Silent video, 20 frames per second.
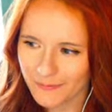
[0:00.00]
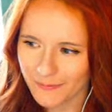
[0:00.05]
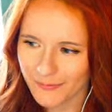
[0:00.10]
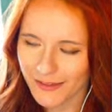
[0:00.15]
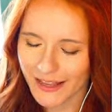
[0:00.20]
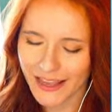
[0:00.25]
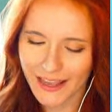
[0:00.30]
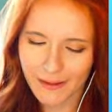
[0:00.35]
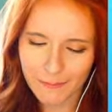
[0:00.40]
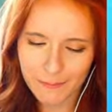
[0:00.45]

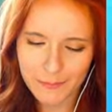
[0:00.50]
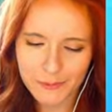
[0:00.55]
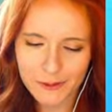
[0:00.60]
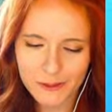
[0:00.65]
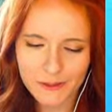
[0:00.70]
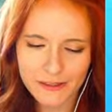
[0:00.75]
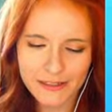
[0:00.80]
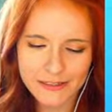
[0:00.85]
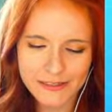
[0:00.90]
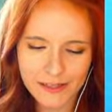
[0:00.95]

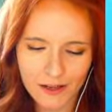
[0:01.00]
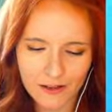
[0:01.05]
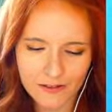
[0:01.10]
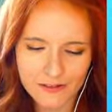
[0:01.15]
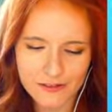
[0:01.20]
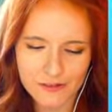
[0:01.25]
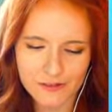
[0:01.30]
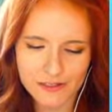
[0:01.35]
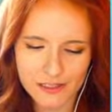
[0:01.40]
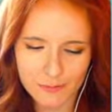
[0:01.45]
Ember is
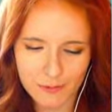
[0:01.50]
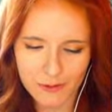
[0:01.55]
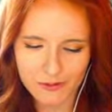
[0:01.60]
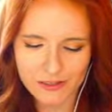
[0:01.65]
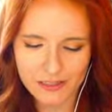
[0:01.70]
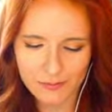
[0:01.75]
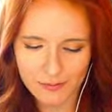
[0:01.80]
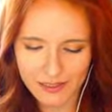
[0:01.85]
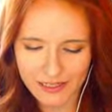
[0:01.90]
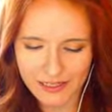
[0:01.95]
also
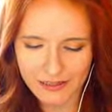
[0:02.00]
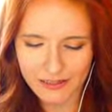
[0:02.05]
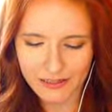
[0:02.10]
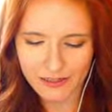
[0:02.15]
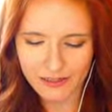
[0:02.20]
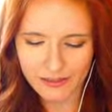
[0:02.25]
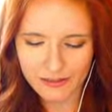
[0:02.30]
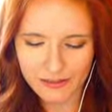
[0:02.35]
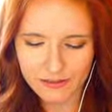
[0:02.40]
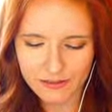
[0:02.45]
supposed to be in
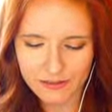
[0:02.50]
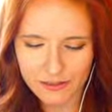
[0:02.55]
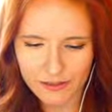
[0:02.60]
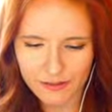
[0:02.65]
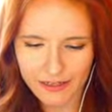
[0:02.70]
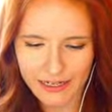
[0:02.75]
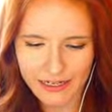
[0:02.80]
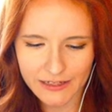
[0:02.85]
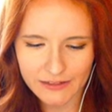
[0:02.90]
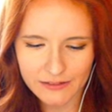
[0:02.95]
there.
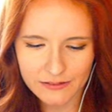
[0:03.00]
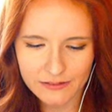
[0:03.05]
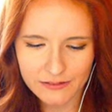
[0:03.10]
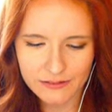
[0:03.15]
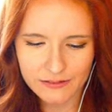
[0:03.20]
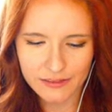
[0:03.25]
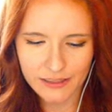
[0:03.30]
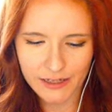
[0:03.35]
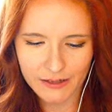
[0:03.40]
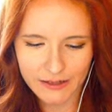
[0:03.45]
Okay.
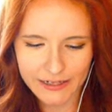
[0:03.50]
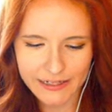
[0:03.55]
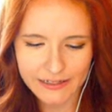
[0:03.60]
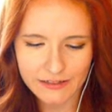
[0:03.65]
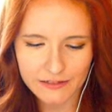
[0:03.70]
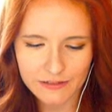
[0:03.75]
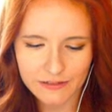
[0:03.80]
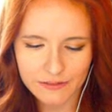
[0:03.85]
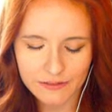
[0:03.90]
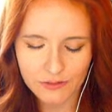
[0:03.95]
All right.
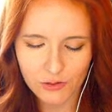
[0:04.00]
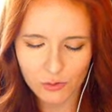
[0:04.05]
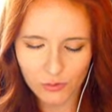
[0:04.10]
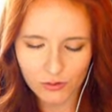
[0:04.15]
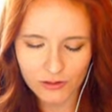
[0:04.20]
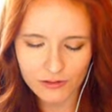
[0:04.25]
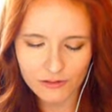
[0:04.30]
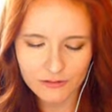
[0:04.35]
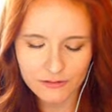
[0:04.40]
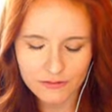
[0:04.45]

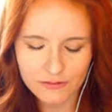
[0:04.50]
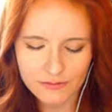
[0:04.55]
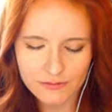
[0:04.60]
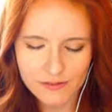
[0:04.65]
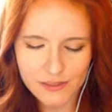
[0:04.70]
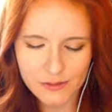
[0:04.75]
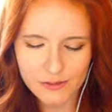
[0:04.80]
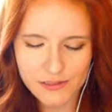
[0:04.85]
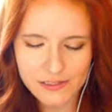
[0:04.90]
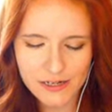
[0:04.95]
Cool.
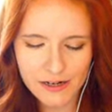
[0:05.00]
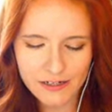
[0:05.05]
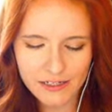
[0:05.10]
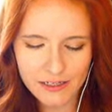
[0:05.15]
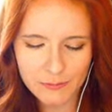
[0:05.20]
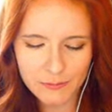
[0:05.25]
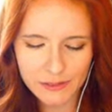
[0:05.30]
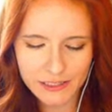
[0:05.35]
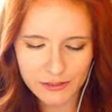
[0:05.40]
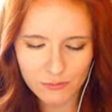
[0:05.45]
So it's not a
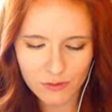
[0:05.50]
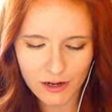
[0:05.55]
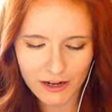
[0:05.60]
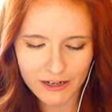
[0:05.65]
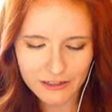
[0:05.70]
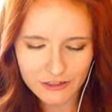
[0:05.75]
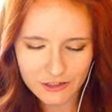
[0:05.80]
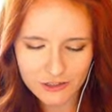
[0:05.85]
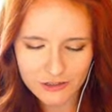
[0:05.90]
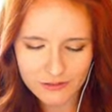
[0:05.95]
complete
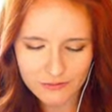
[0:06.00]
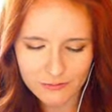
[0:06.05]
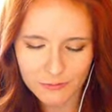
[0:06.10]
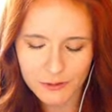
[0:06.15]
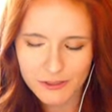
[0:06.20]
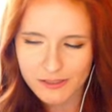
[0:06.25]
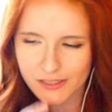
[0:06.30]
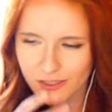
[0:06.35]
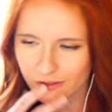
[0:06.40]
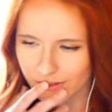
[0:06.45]
wash.
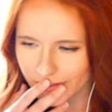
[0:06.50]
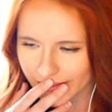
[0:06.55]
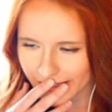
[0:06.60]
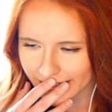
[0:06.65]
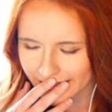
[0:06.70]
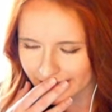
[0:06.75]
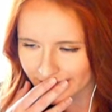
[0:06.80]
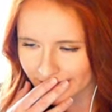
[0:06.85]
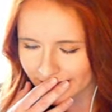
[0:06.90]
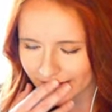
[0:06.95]
We're still
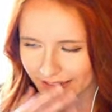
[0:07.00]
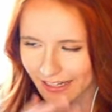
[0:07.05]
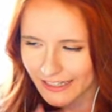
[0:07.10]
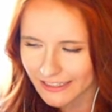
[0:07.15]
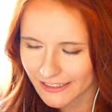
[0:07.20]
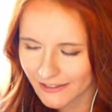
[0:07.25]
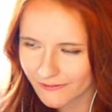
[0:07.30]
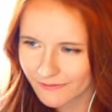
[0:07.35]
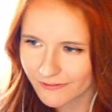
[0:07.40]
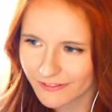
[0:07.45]
good,
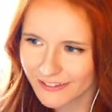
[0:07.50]
kind of.